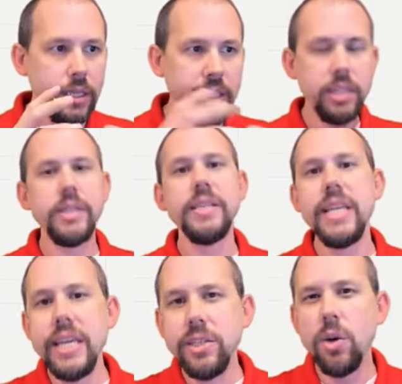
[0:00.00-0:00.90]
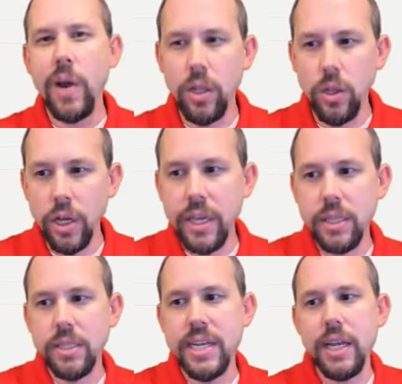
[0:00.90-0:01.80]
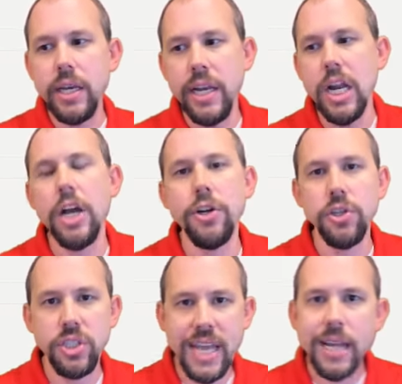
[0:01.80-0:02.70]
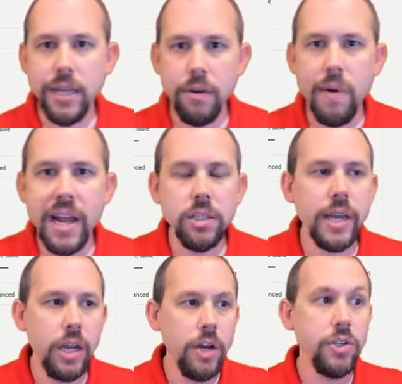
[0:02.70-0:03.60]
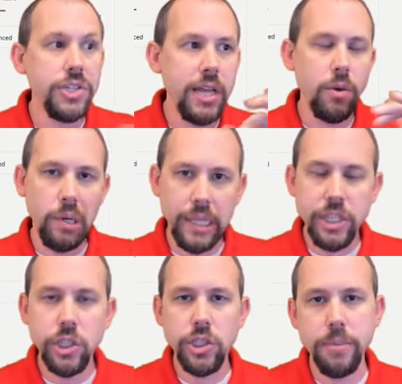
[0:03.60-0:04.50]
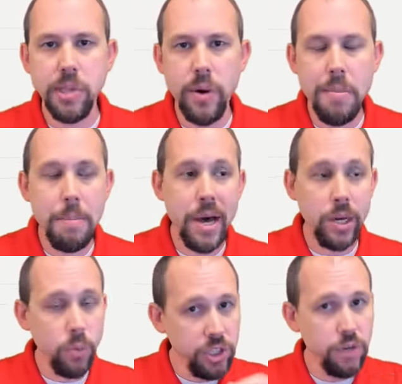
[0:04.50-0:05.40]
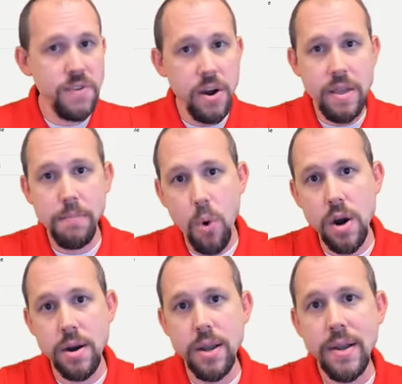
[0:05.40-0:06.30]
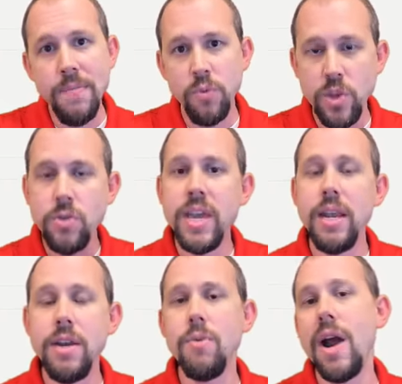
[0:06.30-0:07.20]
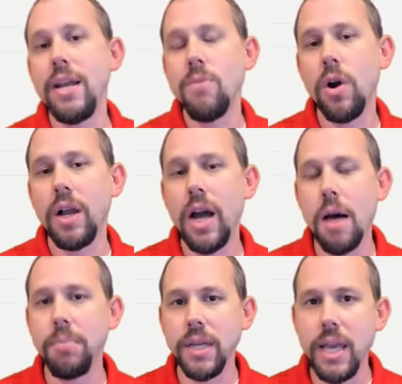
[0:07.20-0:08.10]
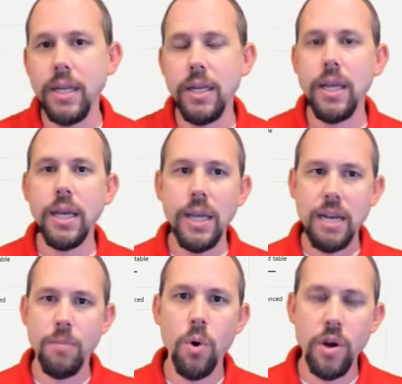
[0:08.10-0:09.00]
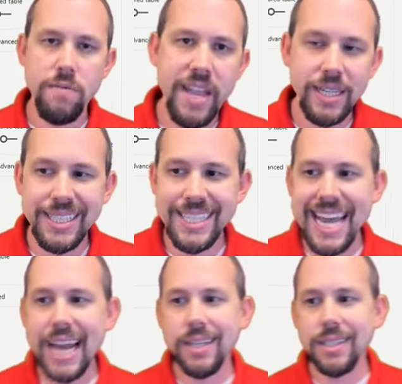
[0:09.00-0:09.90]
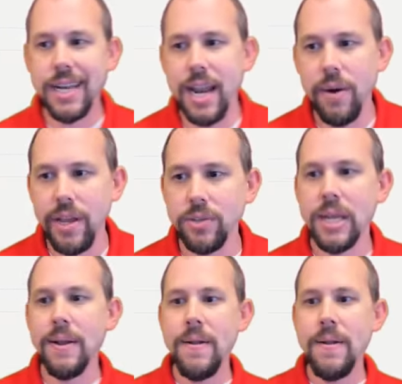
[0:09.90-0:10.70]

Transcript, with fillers: this is an easier way to look at the data and understand it, right? So I can understand the relationships that are in my model, which are very important when you get into writing more complicated and more advanced DAX scenarios.